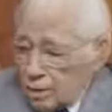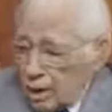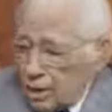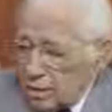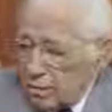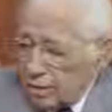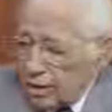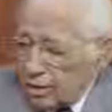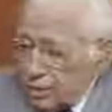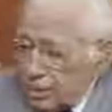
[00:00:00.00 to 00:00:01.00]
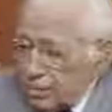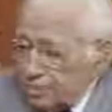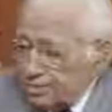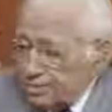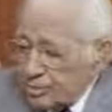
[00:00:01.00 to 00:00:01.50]
I had to find it.
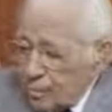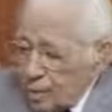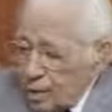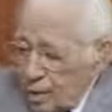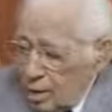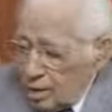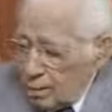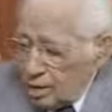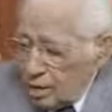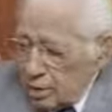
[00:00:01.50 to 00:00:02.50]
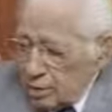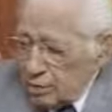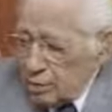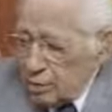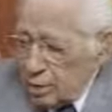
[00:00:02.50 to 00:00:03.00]
But here
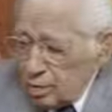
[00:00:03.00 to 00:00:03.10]
is